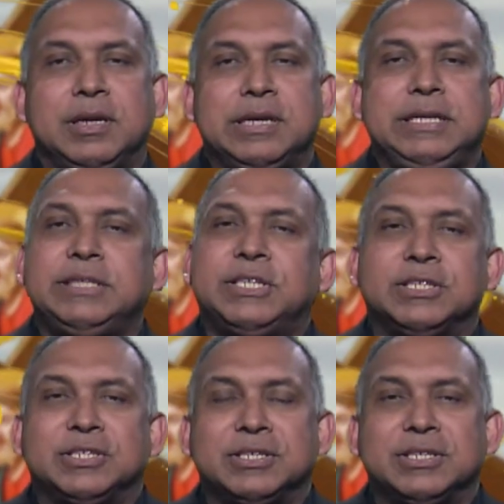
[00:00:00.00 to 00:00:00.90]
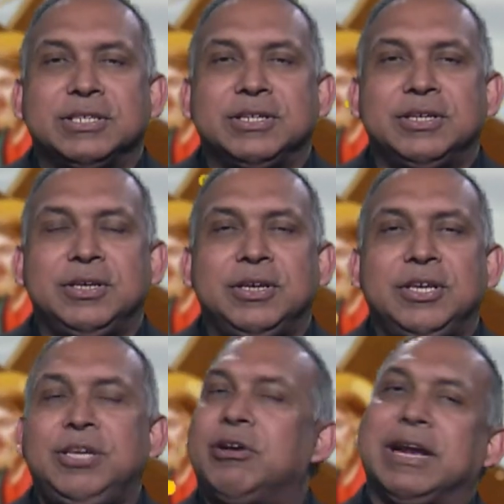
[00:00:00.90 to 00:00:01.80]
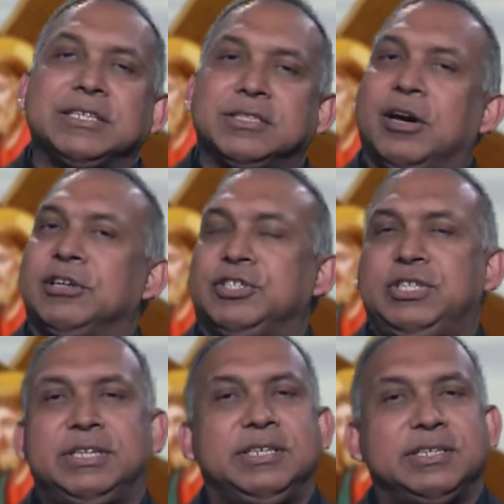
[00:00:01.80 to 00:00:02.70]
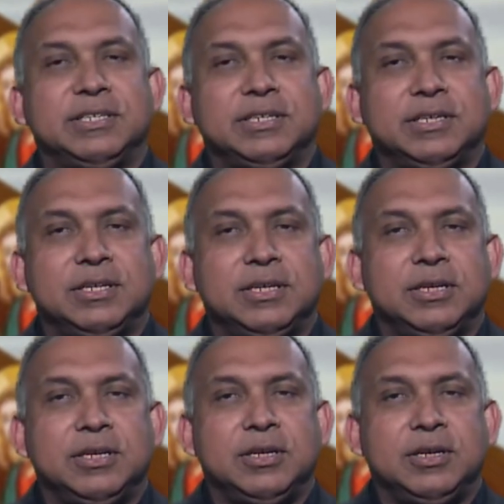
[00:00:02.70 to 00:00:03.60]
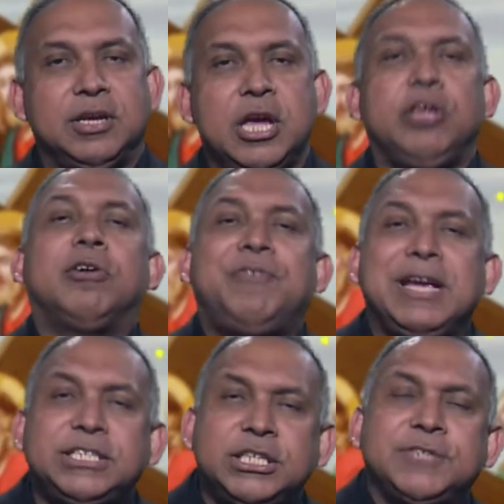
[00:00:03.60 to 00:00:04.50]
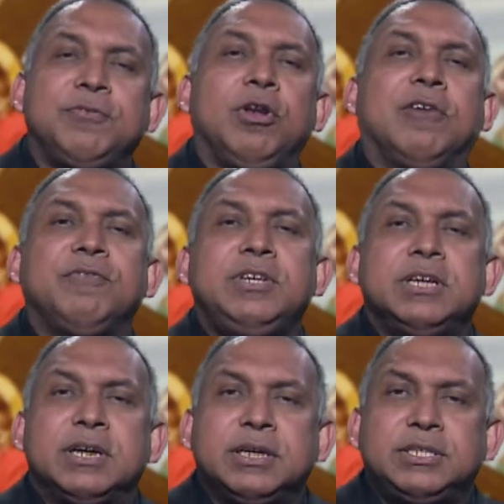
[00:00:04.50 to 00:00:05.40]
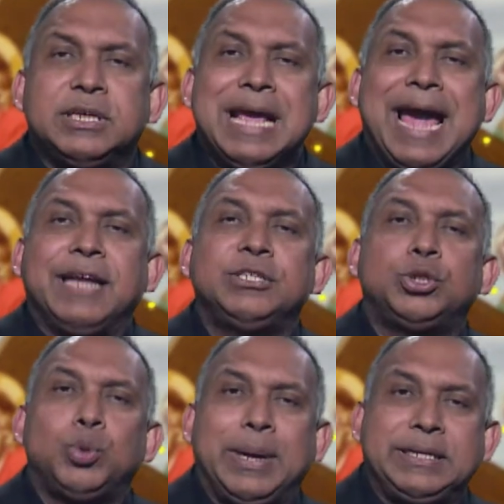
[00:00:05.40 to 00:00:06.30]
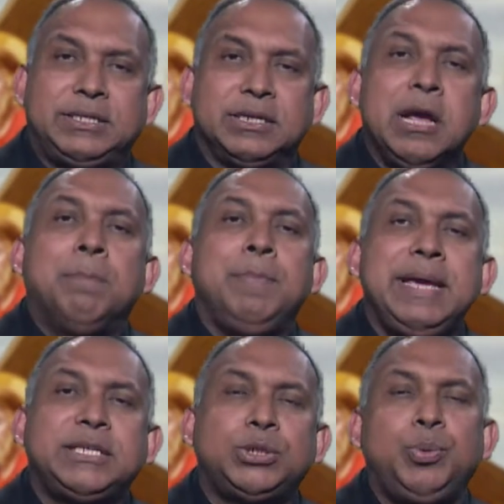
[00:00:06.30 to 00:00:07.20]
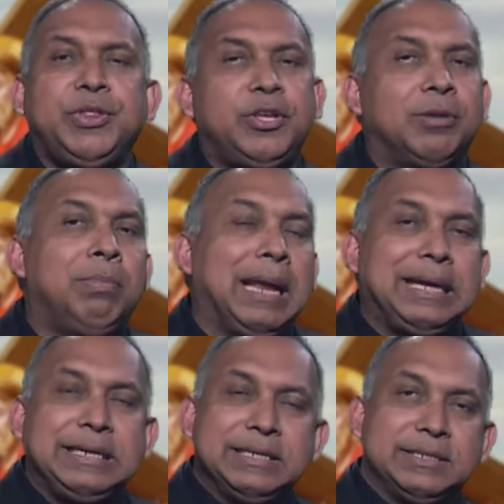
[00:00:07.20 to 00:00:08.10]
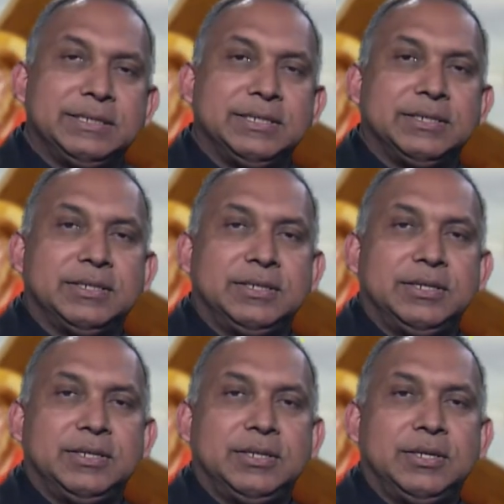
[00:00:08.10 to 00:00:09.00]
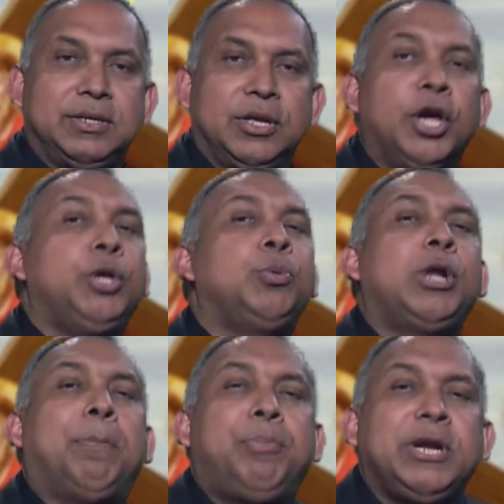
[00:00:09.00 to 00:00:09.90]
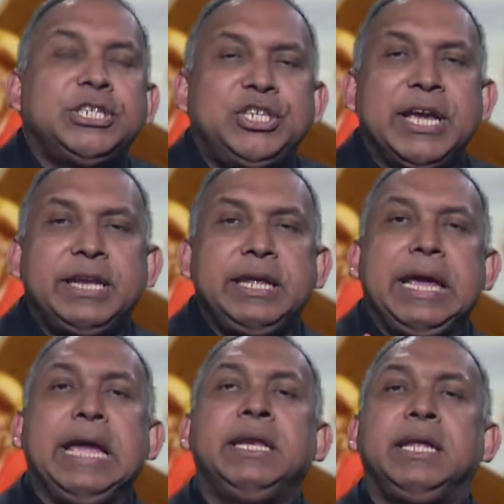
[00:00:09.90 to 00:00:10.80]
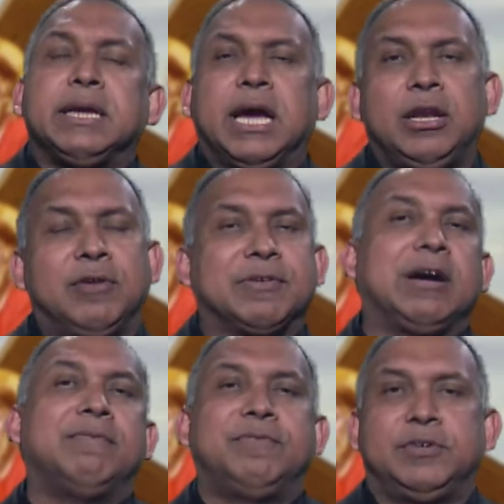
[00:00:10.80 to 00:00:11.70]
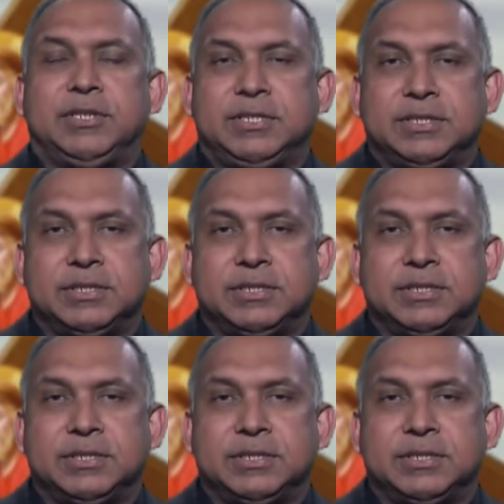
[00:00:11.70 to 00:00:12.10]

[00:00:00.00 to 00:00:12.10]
Jesus, you're exhausted. Your face is full of dirt and sweat mixed with your blood. You would appreciate any kind of comfort.